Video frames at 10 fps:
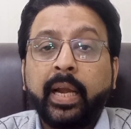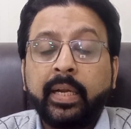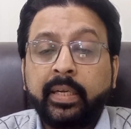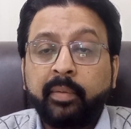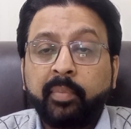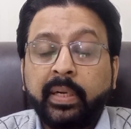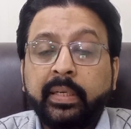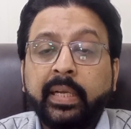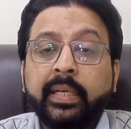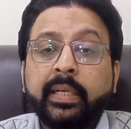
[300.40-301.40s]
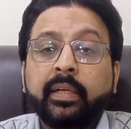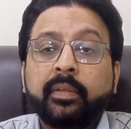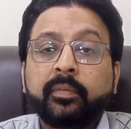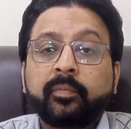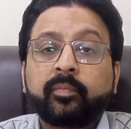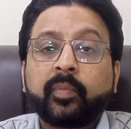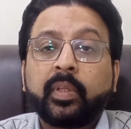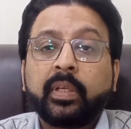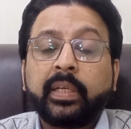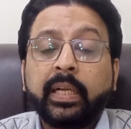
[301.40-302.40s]
antibacterial,
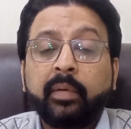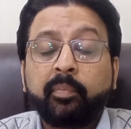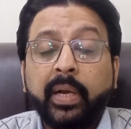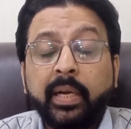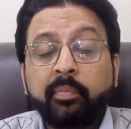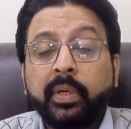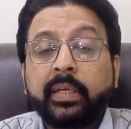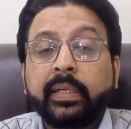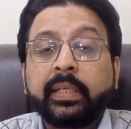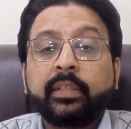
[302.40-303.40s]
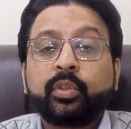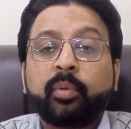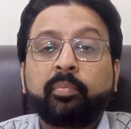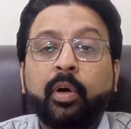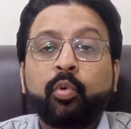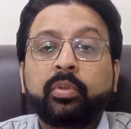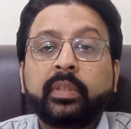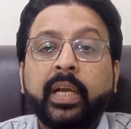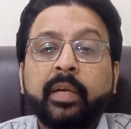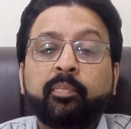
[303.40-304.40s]
kill bad bacteria in your mouth
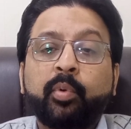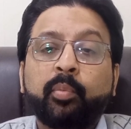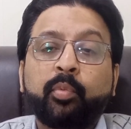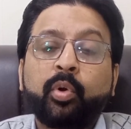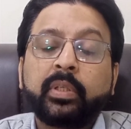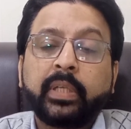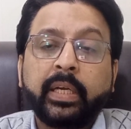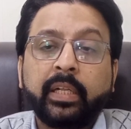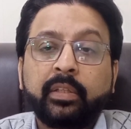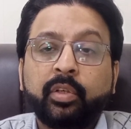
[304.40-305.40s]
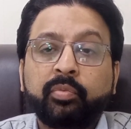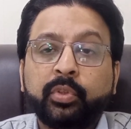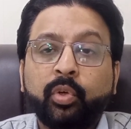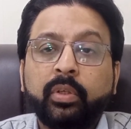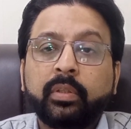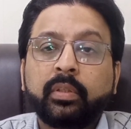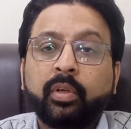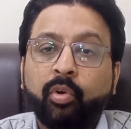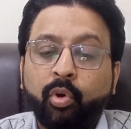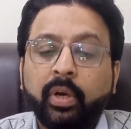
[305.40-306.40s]
and promote the health of your
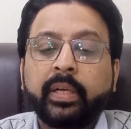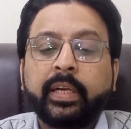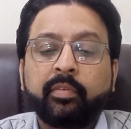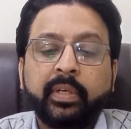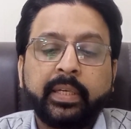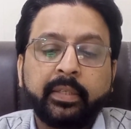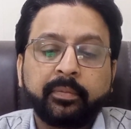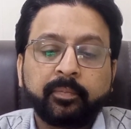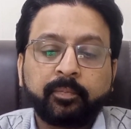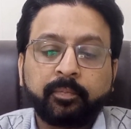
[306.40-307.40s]
oral cavity.